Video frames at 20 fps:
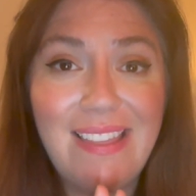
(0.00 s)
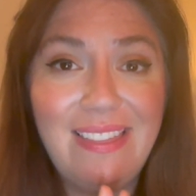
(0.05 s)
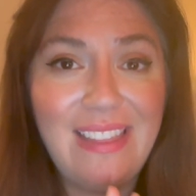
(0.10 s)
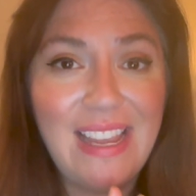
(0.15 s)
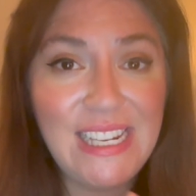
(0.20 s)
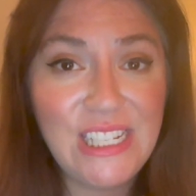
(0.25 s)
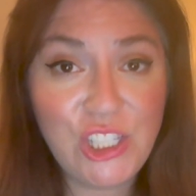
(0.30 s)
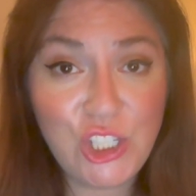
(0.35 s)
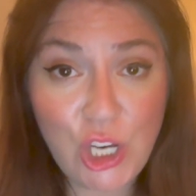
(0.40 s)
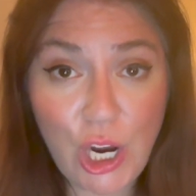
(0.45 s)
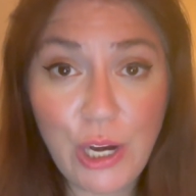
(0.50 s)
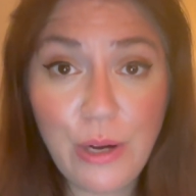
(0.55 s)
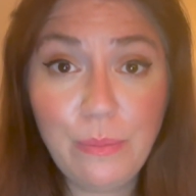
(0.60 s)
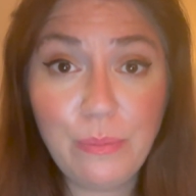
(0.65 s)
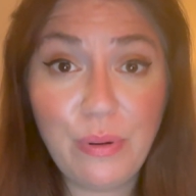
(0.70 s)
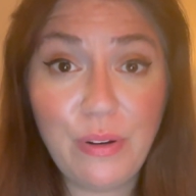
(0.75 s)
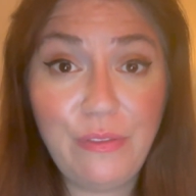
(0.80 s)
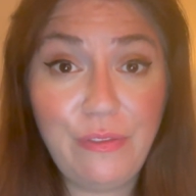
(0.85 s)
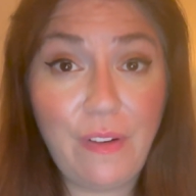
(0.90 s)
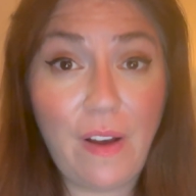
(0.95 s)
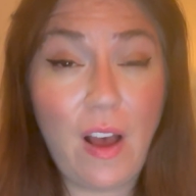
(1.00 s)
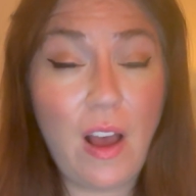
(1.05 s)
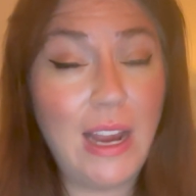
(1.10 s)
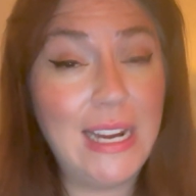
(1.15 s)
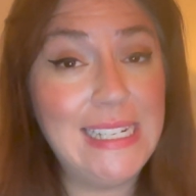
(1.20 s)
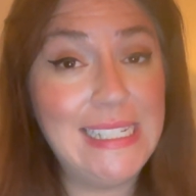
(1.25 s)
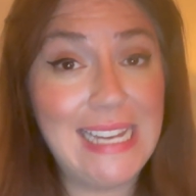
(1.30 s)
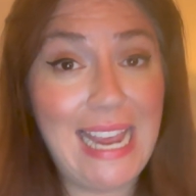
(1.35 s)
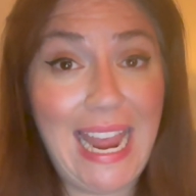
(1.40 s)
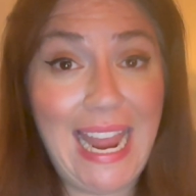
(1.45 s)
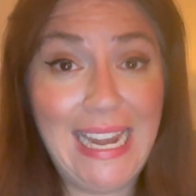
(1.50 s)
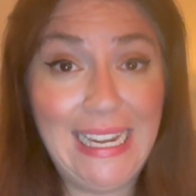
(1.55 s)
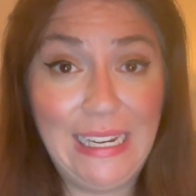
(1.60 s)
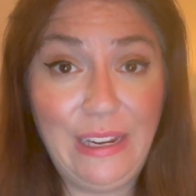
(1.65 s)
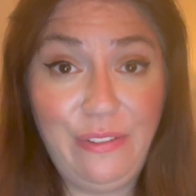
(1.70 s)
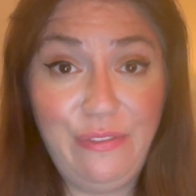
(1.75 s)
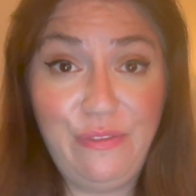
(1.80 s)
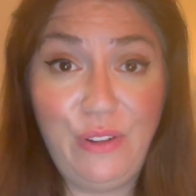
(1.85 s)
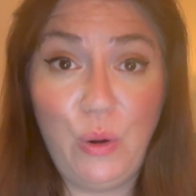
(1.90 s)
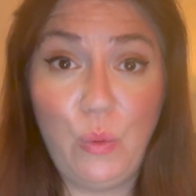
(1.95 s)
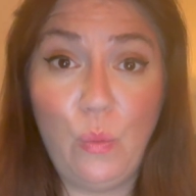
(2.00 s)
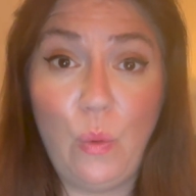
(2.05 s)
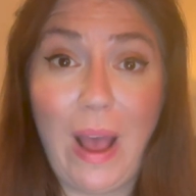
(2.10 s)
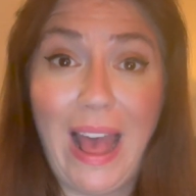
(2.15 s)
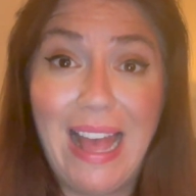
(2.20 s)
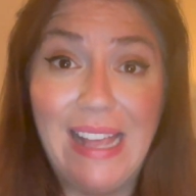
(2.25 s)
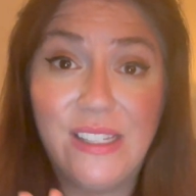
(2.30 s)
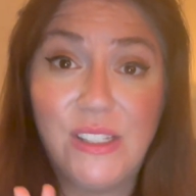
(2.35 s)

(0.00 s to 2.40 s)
they don't provide any footwear.